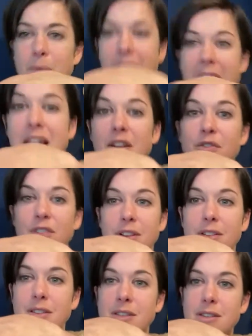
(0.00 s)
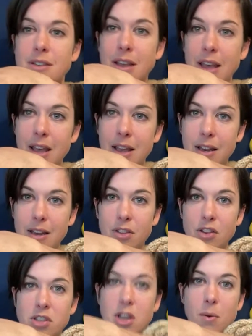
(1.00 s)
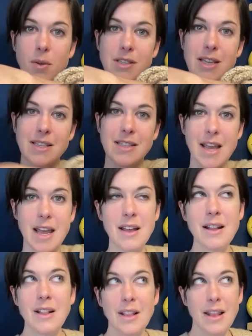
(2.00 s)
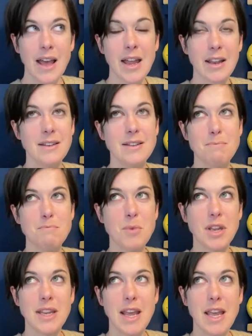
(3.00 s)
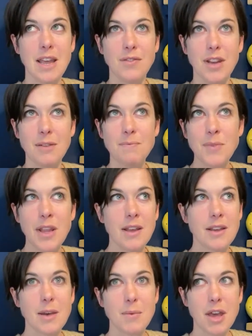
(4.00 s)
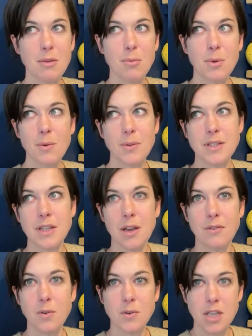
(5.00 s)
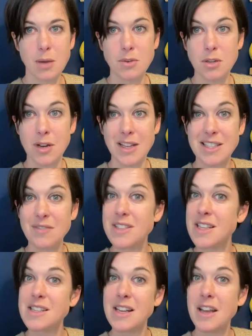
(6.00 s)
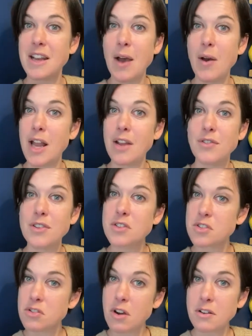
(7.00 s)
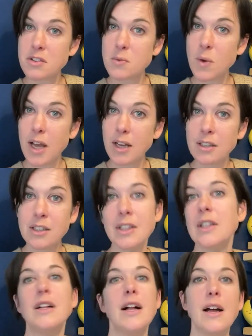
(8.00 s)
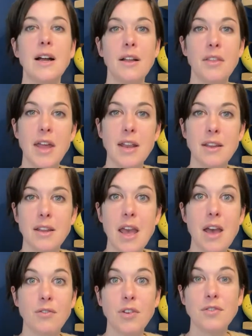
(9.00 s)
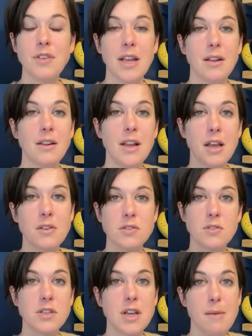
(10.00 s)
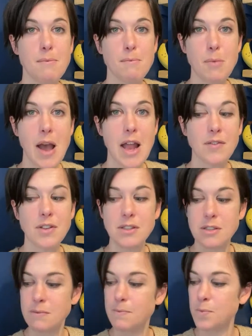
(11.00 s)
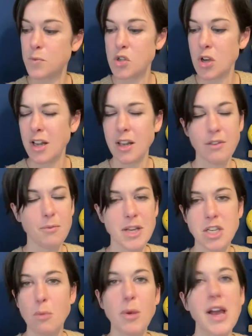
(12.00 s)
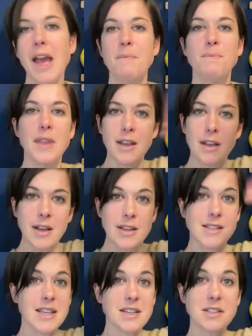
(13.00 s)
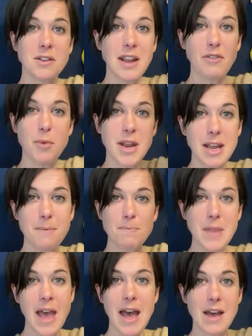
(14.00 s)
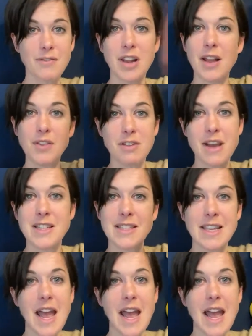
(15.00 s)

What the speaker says: elephants in the show on Saturday and Monday evening coming up. So if you want to come and do an activity to learn how elephants' trunks work, then yeah, feel free. Lego story time by elephants. So I love my job. Okay, see you soon everybody. Have a lovely rest of the